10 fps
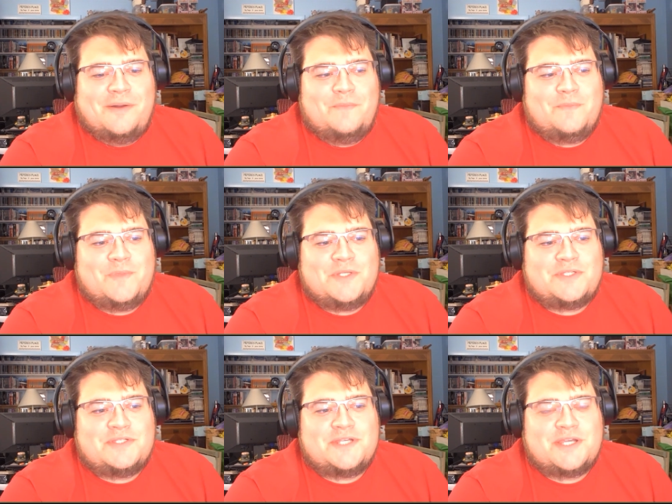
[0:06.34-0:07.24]
This
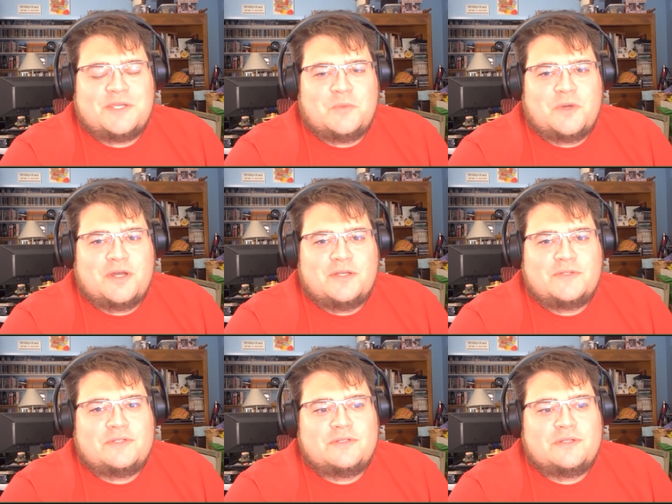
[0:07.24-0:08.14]
is Zecki the
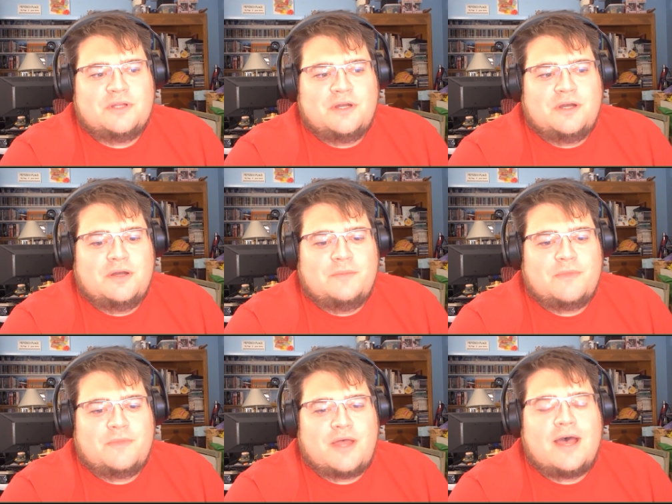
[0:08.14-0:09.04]
Wise.
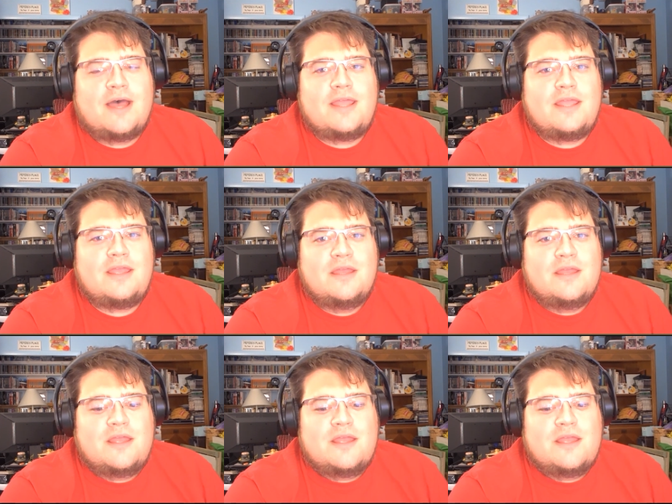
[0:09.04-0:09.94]
I
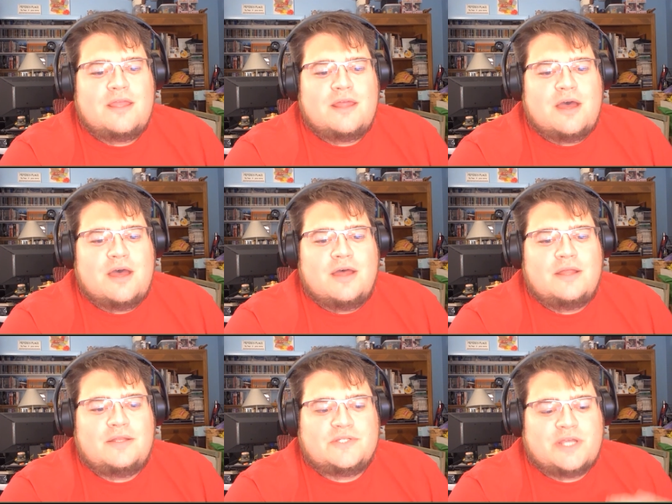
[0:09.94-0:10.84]

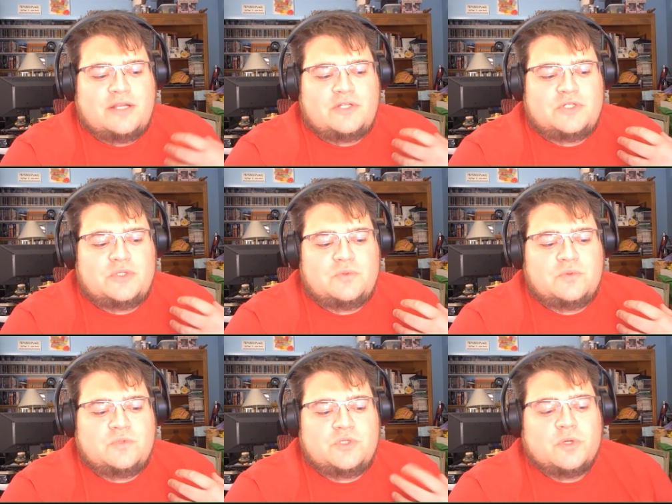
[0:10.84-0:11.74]
decided to
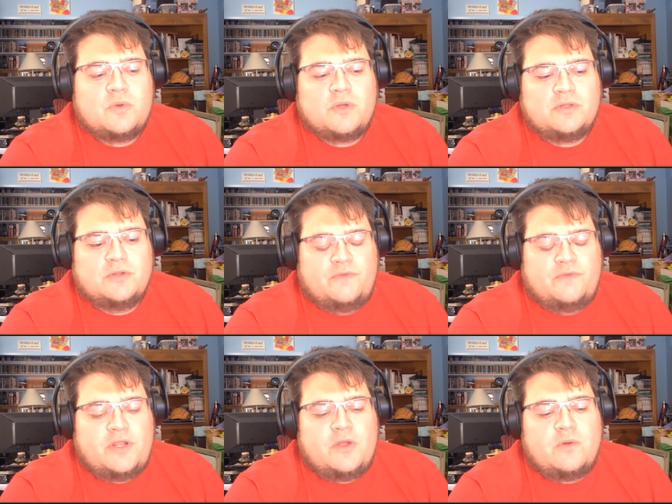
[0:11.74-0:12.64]
do a quick little
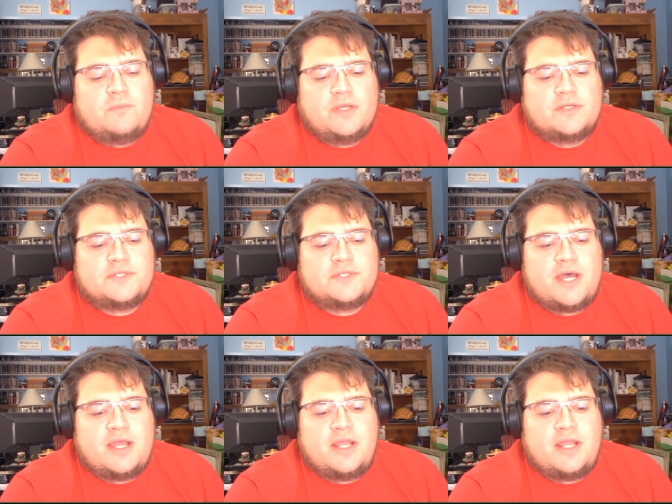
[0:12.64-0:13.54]
video because
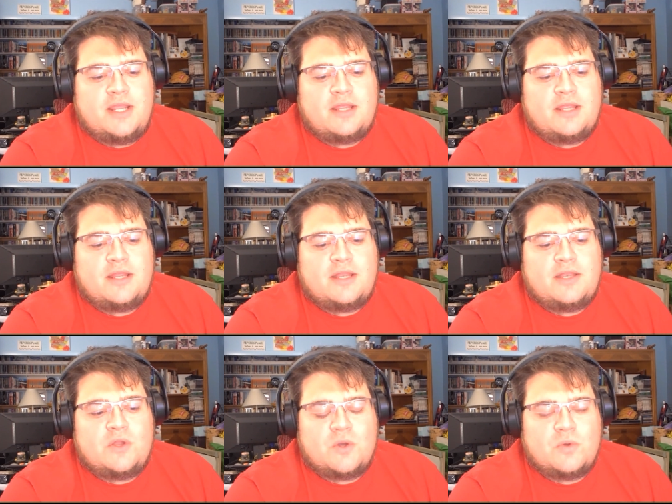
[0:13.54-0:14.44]
I
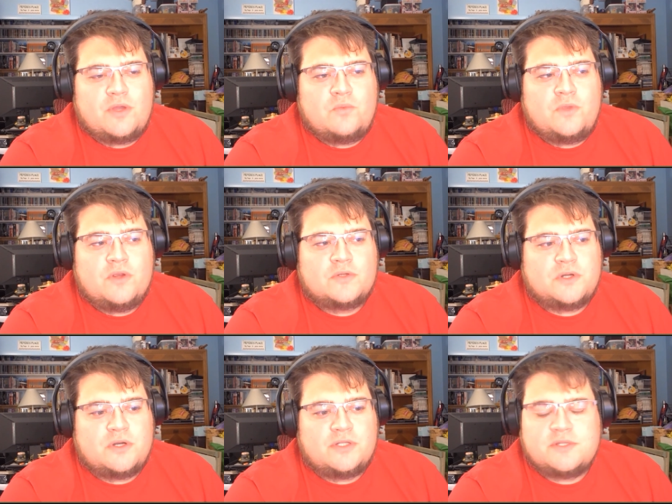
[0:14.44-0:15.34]
know that we are
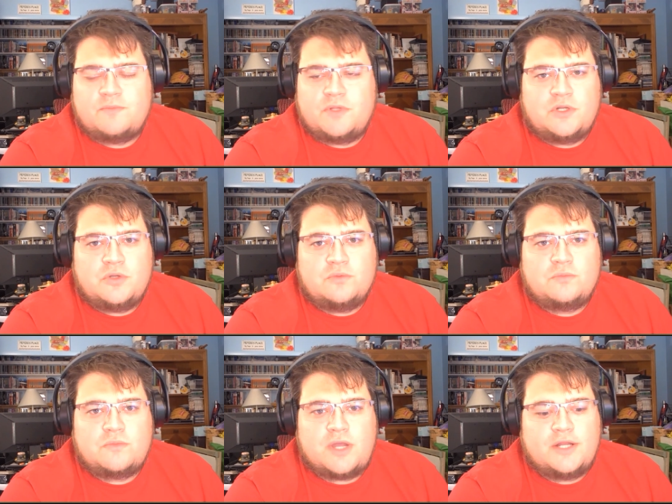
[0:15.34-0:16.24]
starting something new.
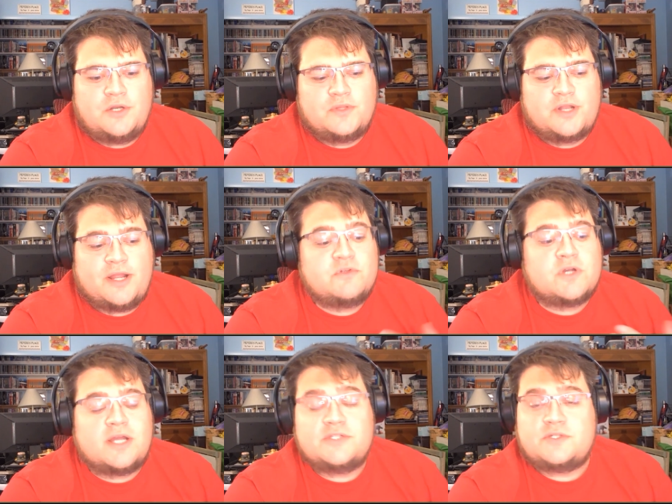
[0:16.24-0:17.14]
I know that I have
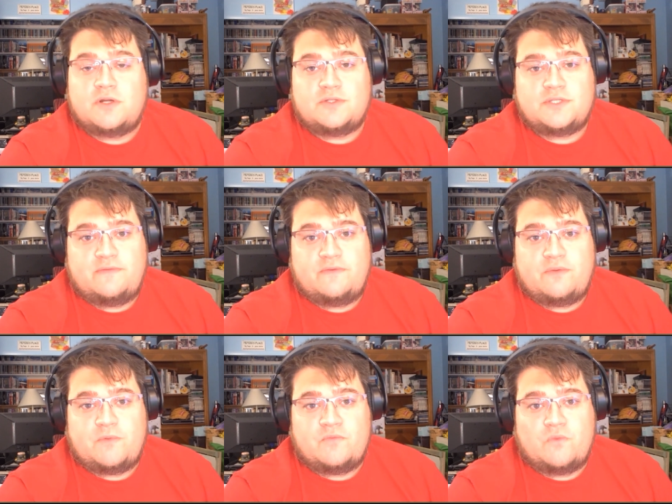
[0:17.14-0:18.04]
tried to start stuff
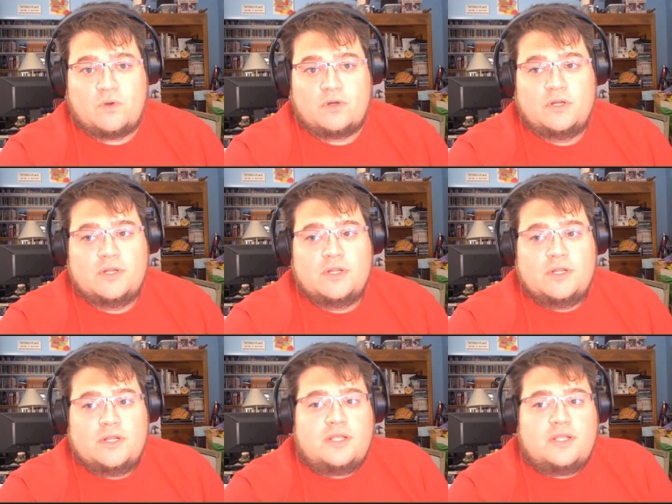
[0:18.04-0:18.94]
before
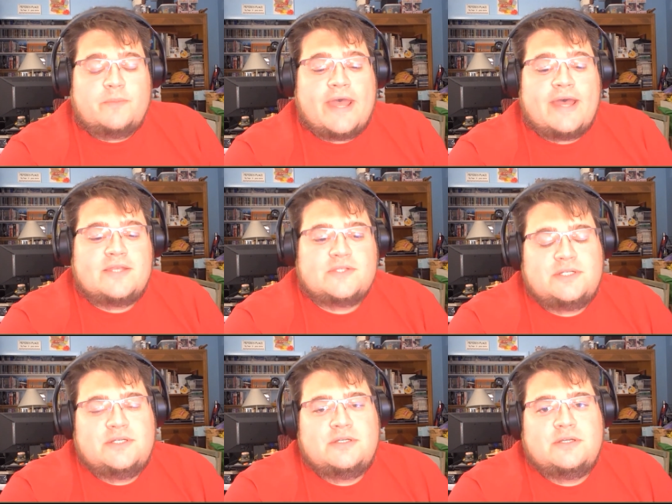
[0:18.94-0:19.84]
in the
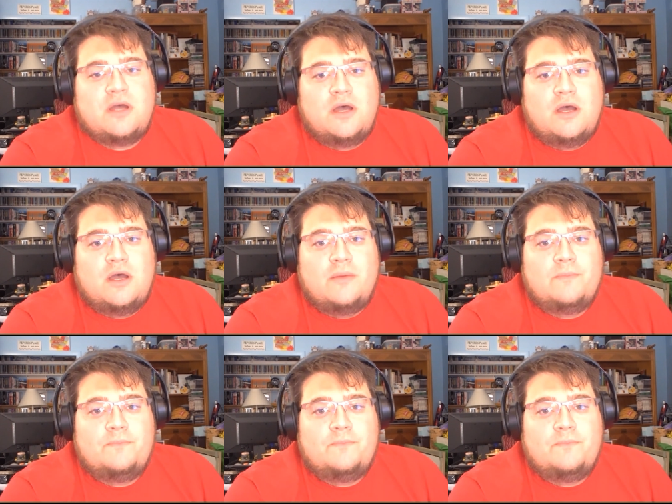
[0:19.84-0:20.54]
past, and